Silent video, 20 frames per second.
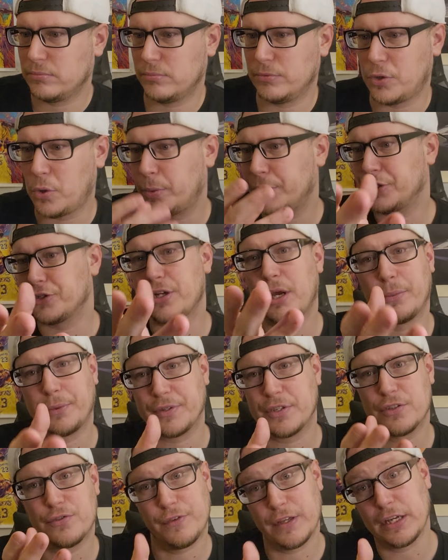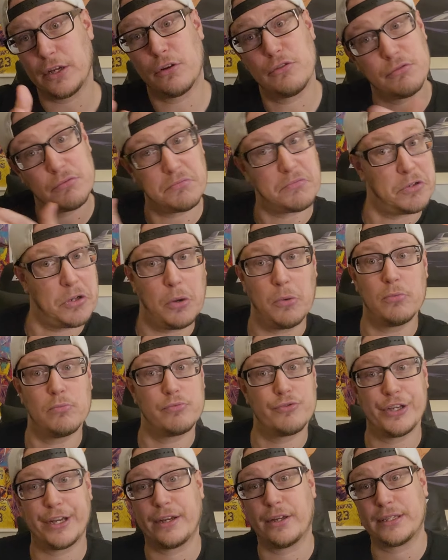you know, when you're done with this video, you can go
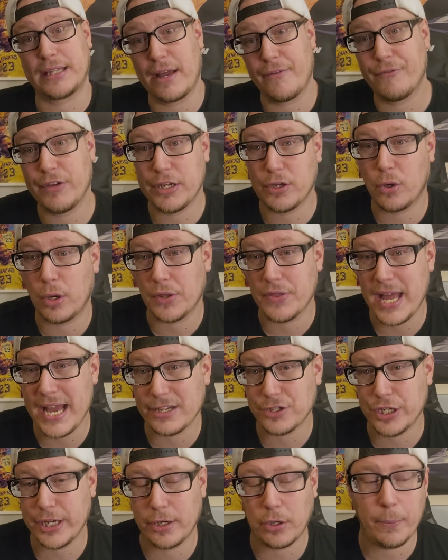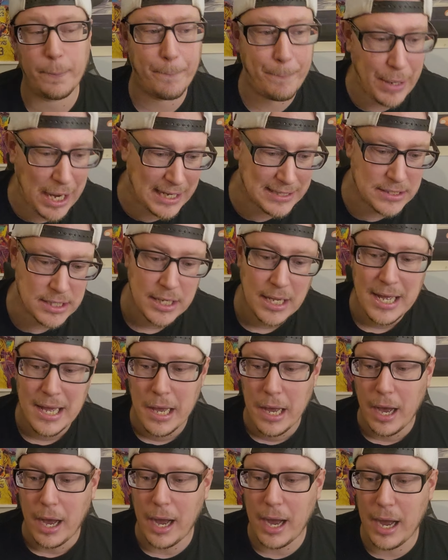check out that video on that channel. But,
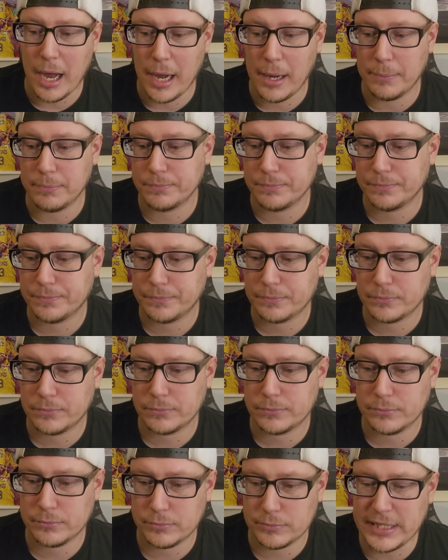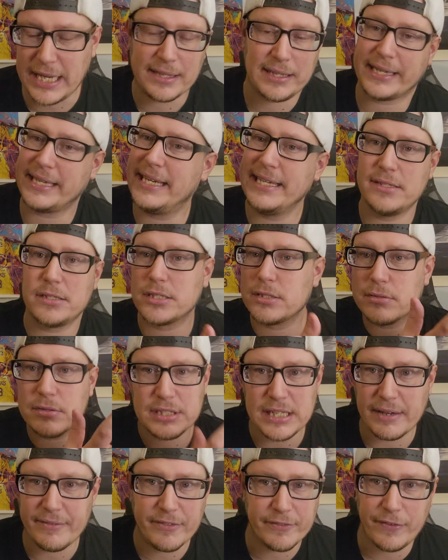yeah, like, he's
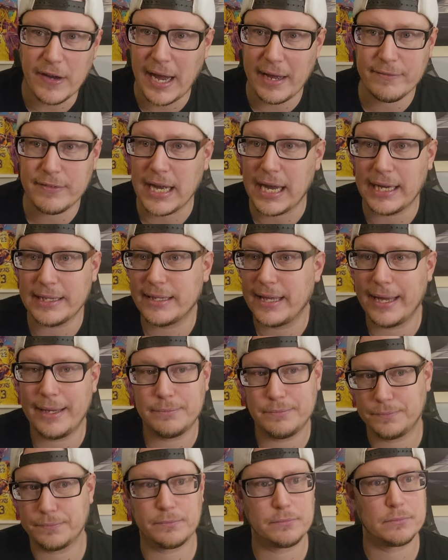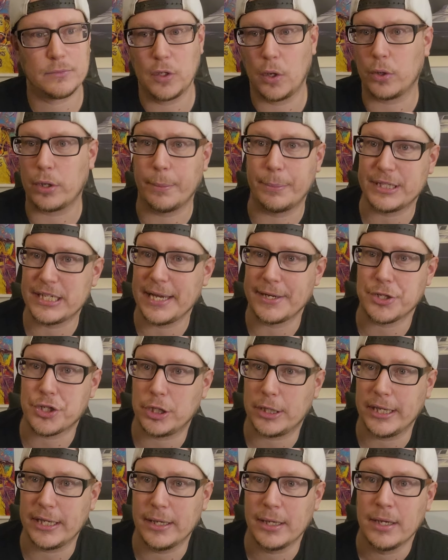7'5 guy that, you know, could
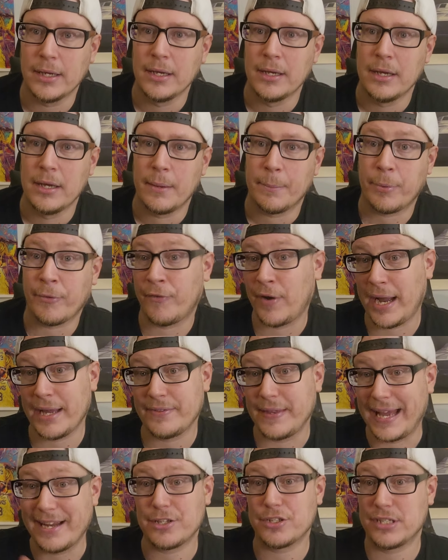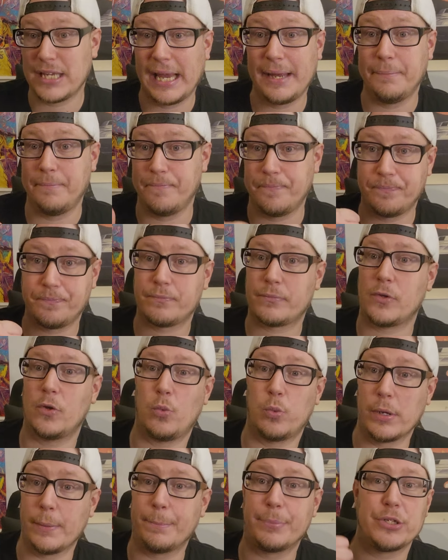potentially provide that same
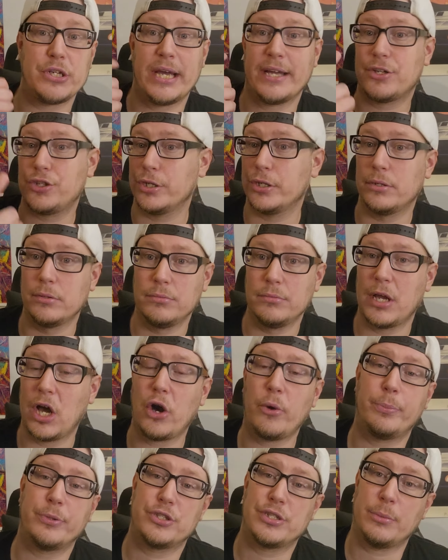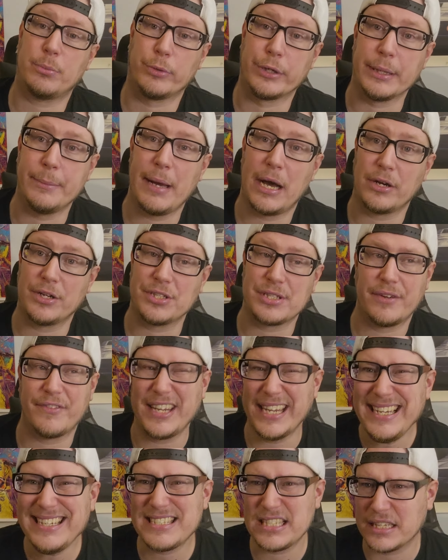rim protection, help with some rebounding stuff.
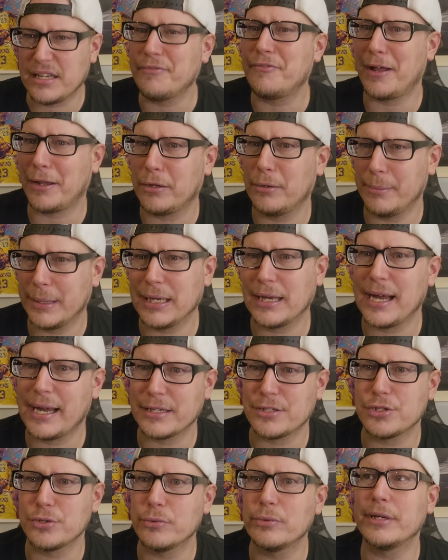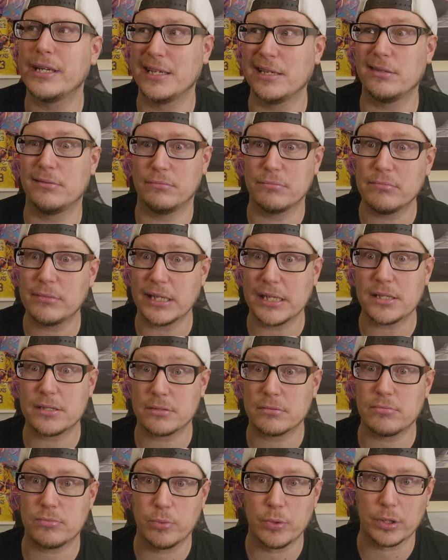He's a development guy, too. He
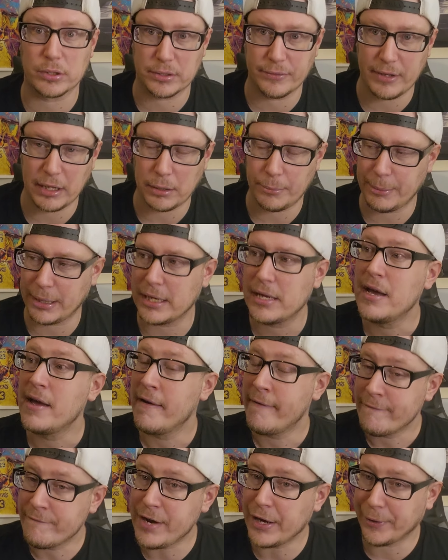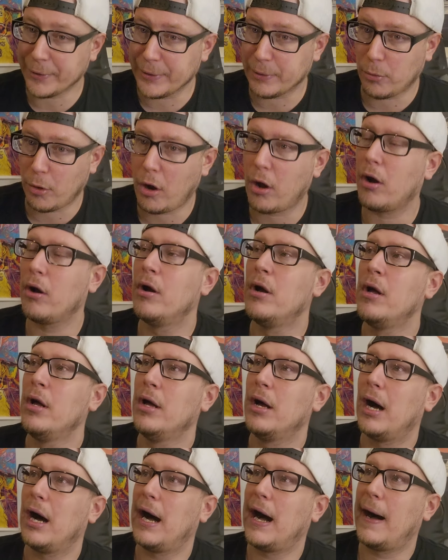needs real development. Very raw.
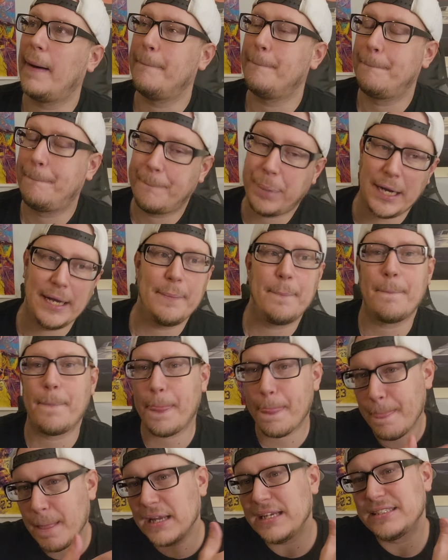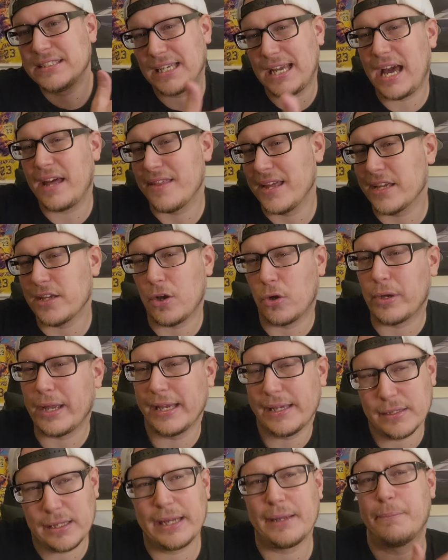But he's a guy that,
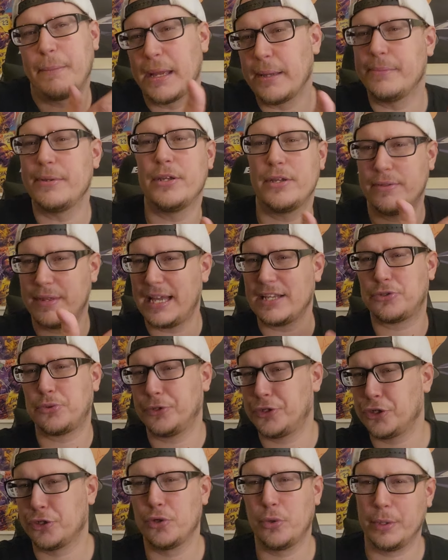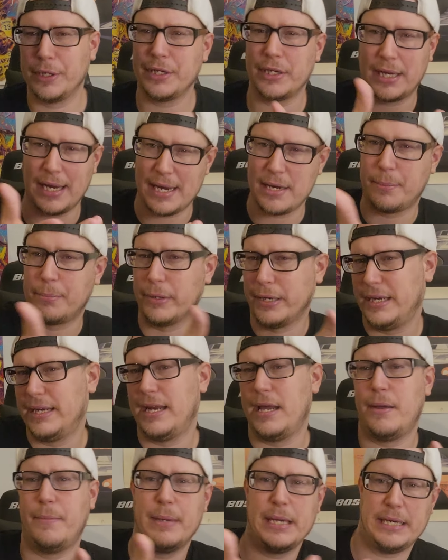okay, like maybe that's what you're doing. You're kind of bringing
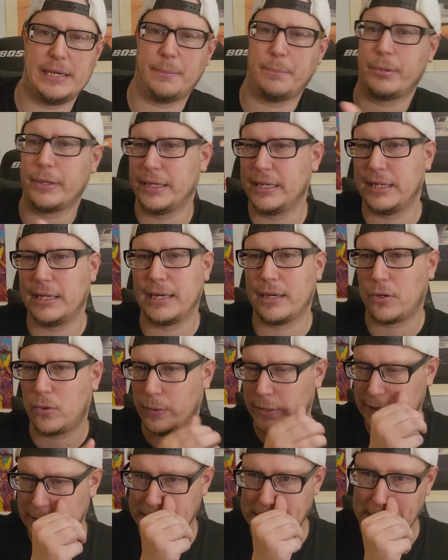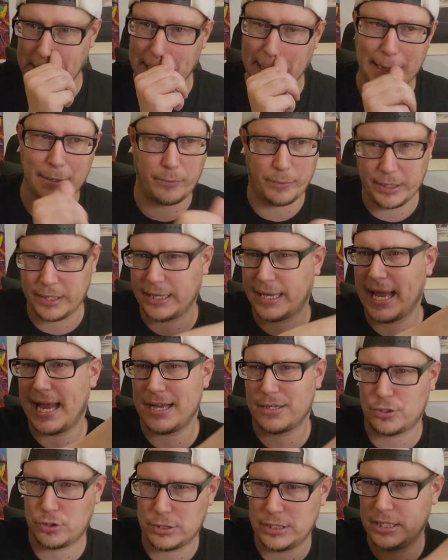him in and bringing in Quincy and get rid of
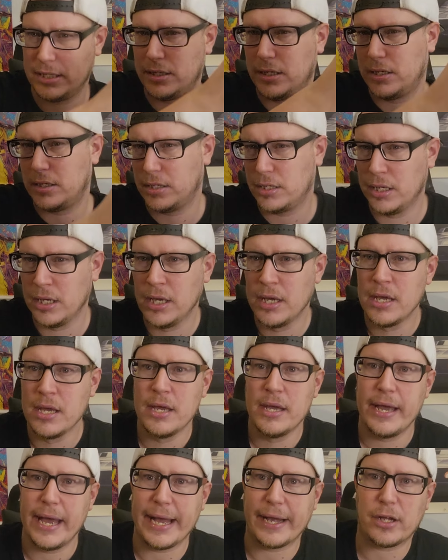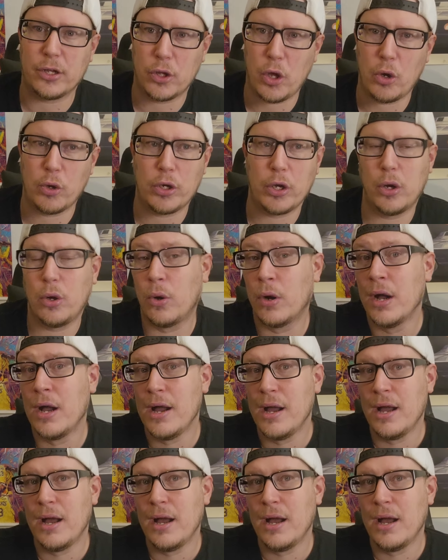Castleton and Coloco.